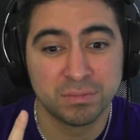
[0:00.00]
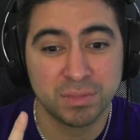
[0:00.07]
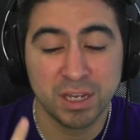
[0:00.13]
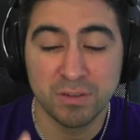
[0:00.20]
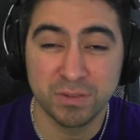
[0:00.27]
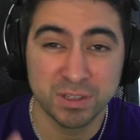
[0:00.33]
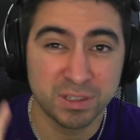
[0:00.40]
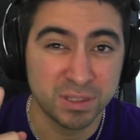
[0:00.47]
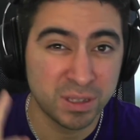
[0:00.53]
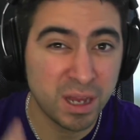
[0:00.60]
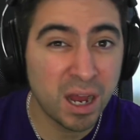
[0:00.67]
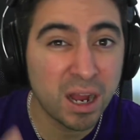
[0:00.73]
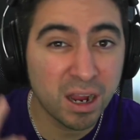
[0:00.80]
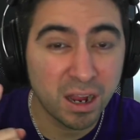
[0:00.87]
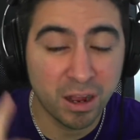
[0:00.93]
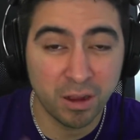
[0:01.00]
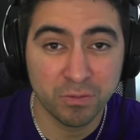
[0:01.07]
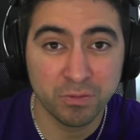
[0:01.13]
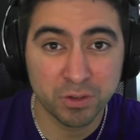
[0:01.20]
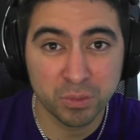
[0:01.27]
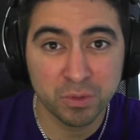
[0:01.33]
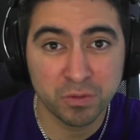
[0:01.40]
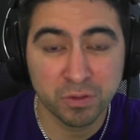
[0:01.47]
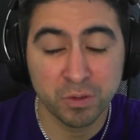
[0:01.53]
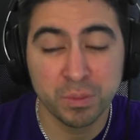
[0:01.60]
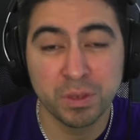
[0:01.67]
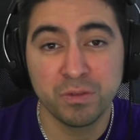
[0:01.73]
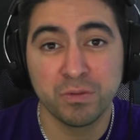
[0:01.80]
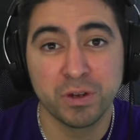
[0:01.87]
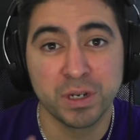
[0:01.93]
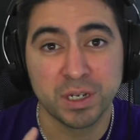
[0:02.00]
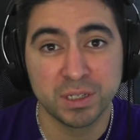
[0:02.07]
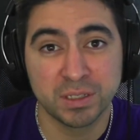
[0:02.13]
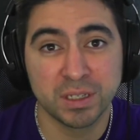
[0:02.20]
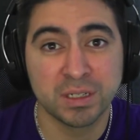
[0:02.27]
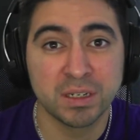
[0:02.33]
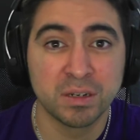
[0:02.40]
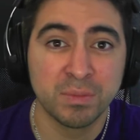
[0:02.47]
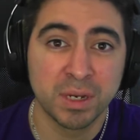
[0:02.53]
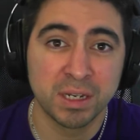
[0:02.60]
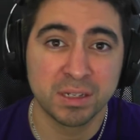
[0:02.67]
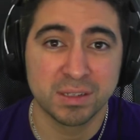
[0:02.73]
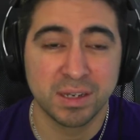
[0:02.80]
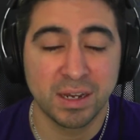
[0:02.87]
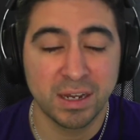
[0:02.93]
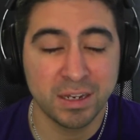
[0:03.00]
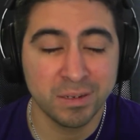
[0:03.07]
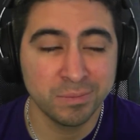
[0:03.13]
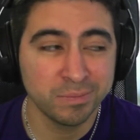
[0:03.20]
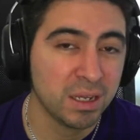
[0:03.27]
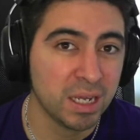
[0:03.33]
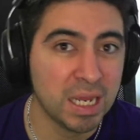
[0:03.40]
If it's not comfortable for me for an extended amount of time,